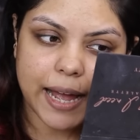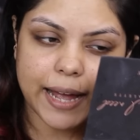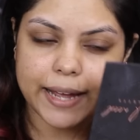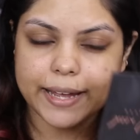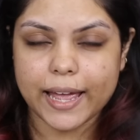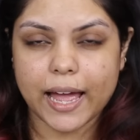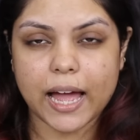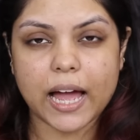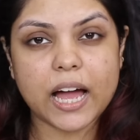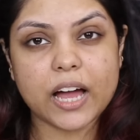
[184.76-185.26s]
I
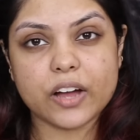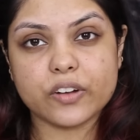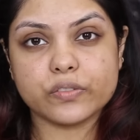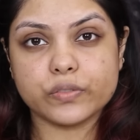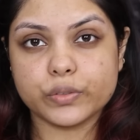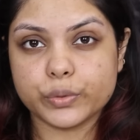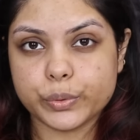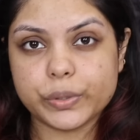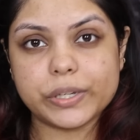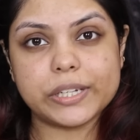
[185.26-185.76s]

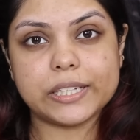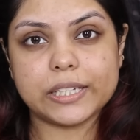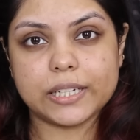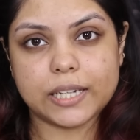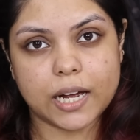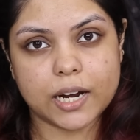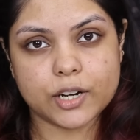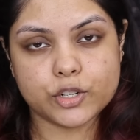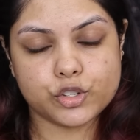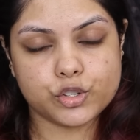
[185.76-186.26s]
have really
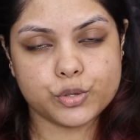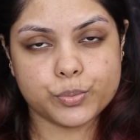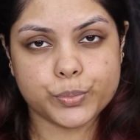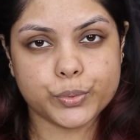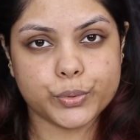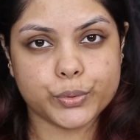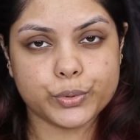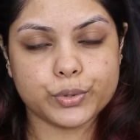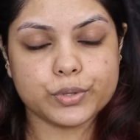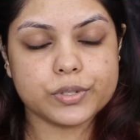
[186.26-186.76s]
large
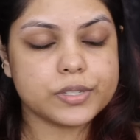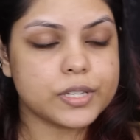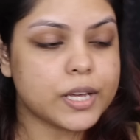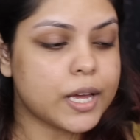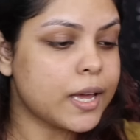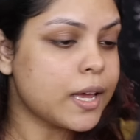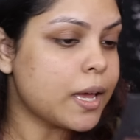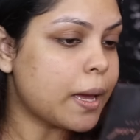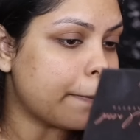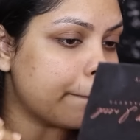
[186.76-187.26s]
pores.
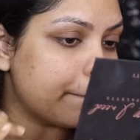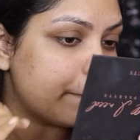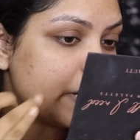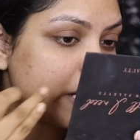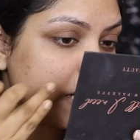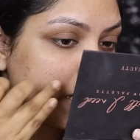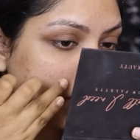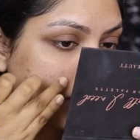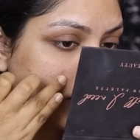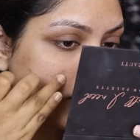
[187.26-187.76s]

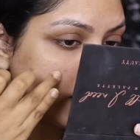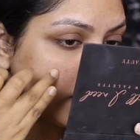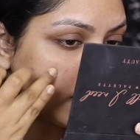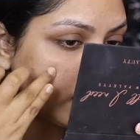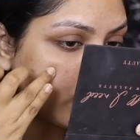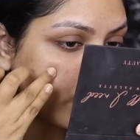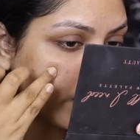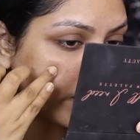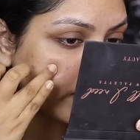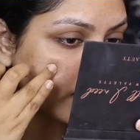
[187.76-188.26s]
It did
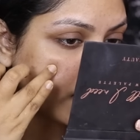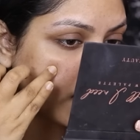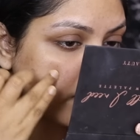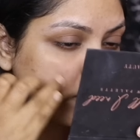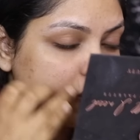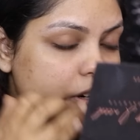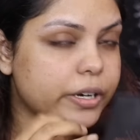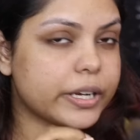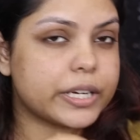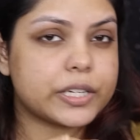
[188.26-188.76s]
not
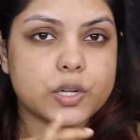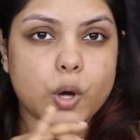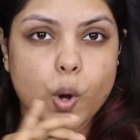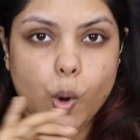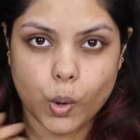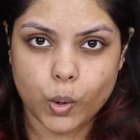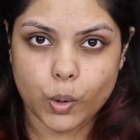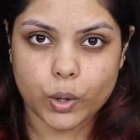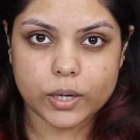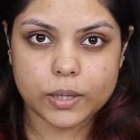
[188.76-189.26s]
cover it
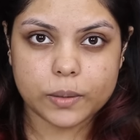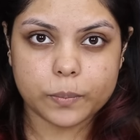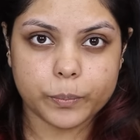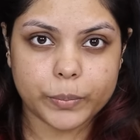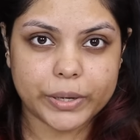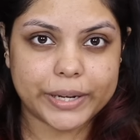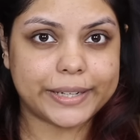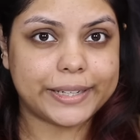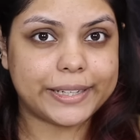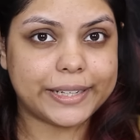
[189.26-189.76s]
all,
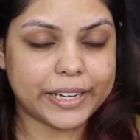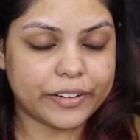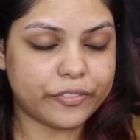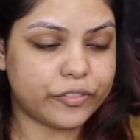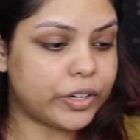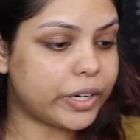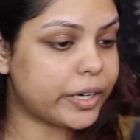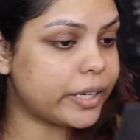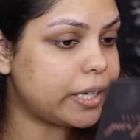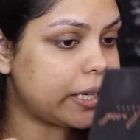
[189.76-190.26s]
but
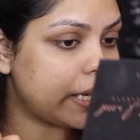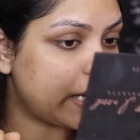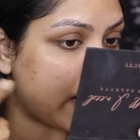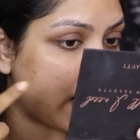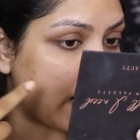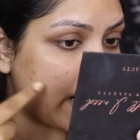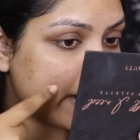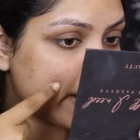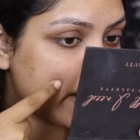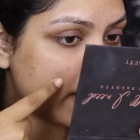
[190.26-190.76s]
definitely
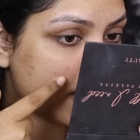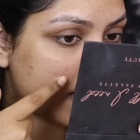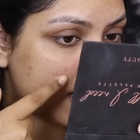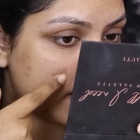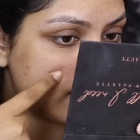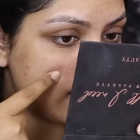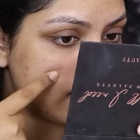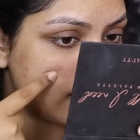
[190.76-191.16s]
I can